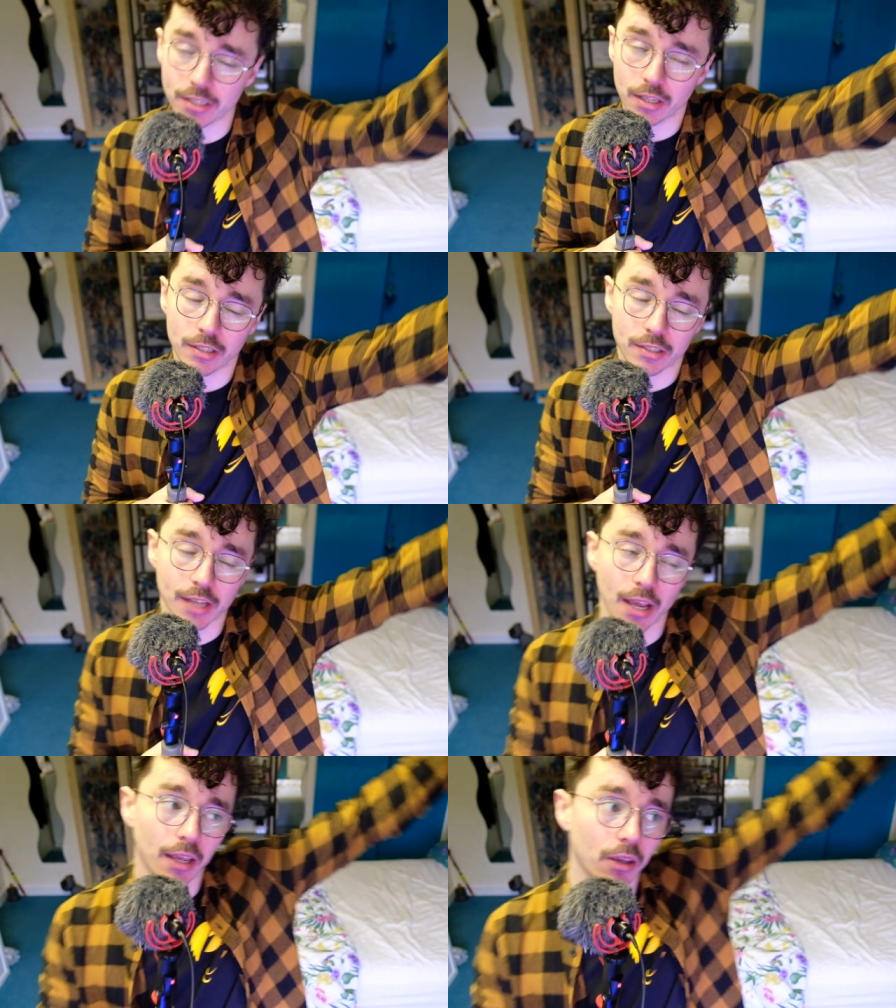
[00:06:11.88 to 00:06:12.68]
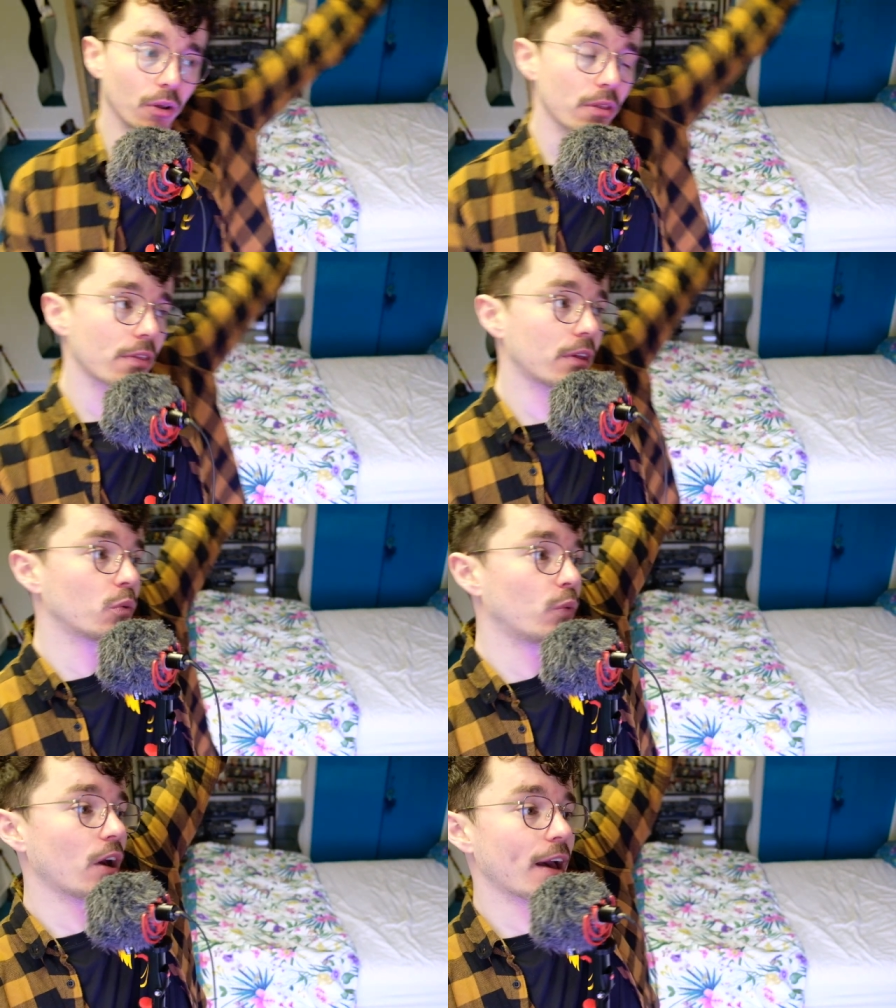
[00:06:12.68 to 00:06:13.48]
there to say other
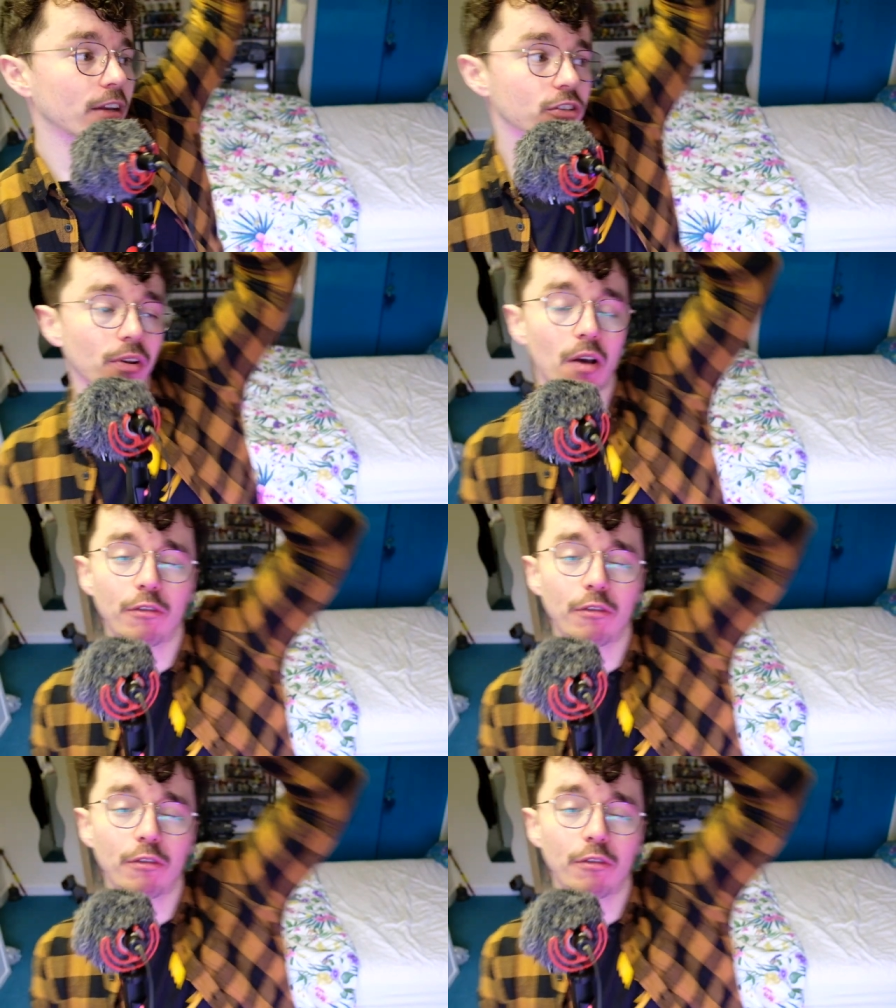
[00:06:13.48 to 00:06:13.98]
than we are entering our